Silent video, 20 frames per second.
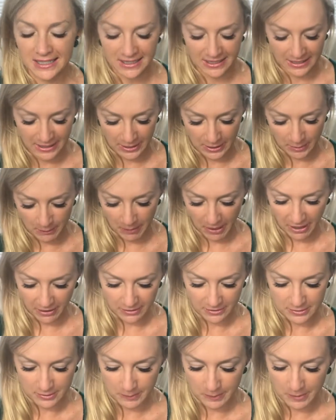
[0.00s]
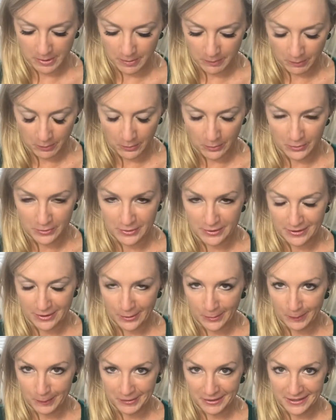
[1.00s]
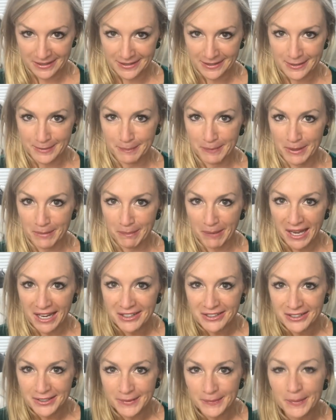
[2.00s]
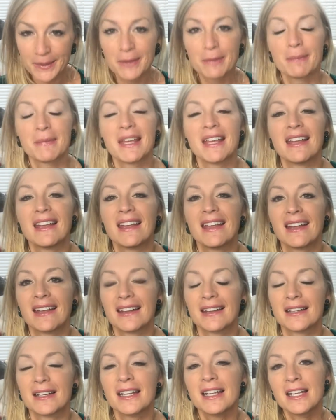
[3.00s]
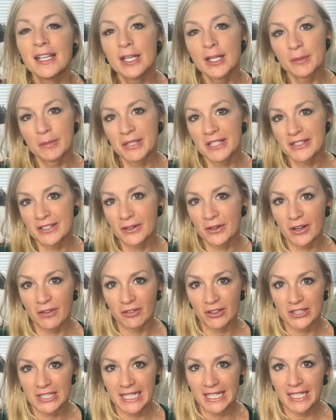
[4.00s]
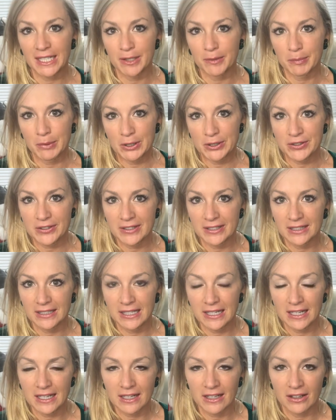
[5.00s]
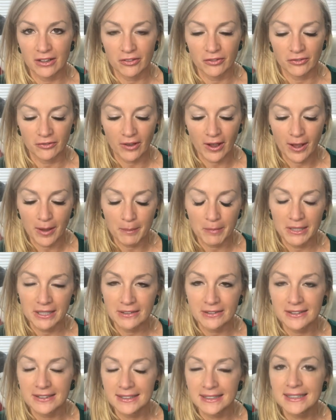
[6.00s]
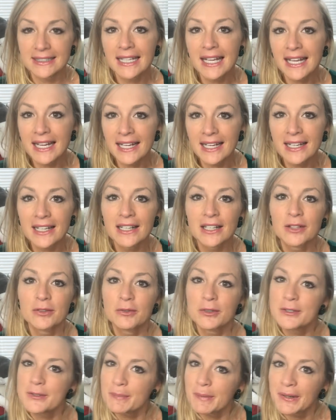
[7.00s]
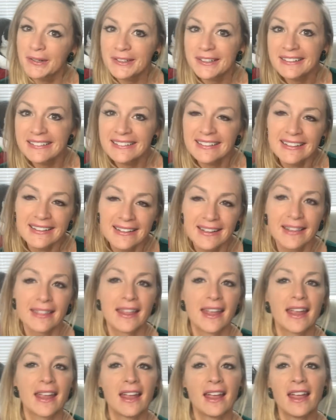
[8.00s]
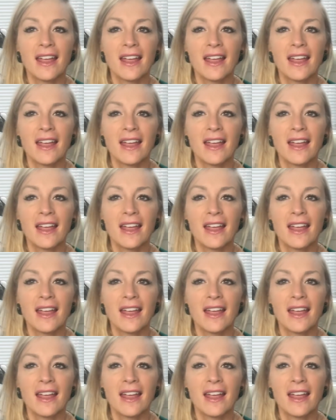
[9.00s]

getting back to people. So please be patient with me, and please don't ever take it personally if I'm a little delayed in responding to anything.